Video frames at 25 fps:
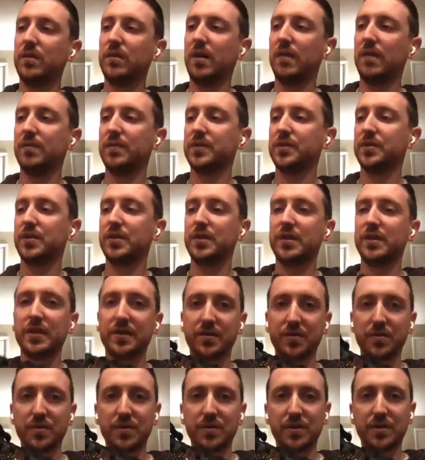obviously this
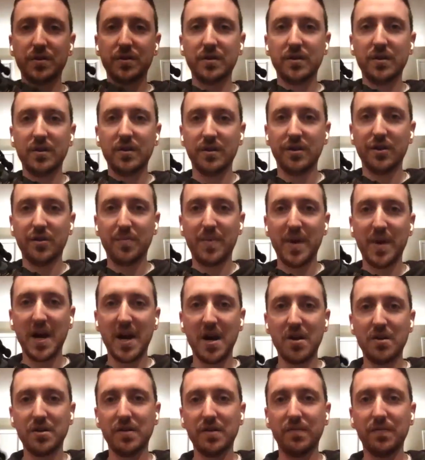was the
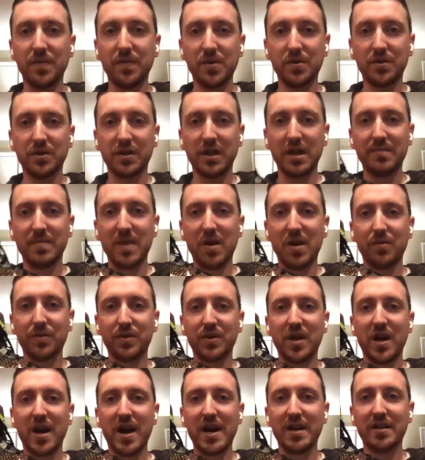pair that first came out with the
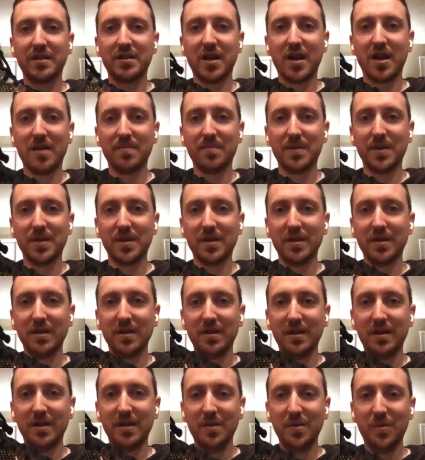high top that
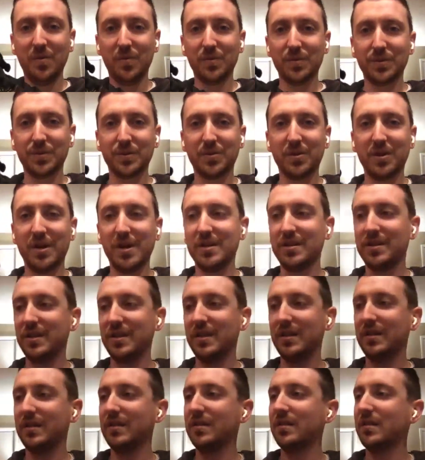was crazy
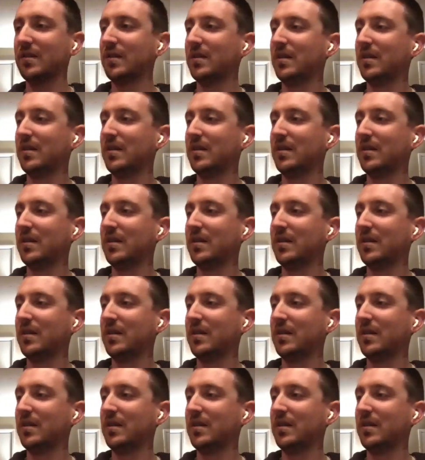and